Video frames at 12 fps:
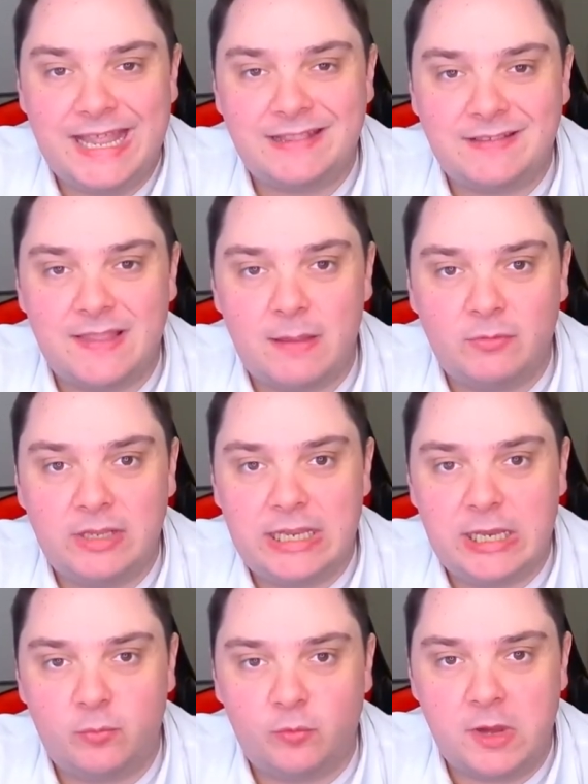gets them to
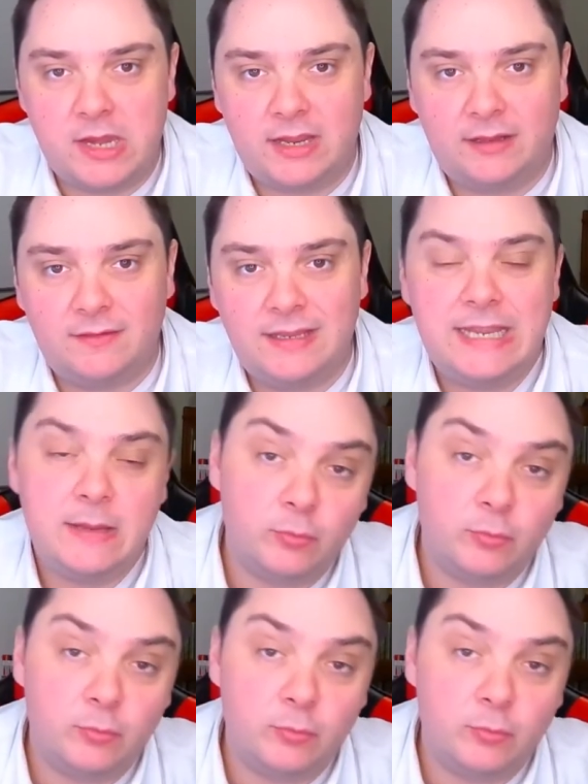keep reading, to keep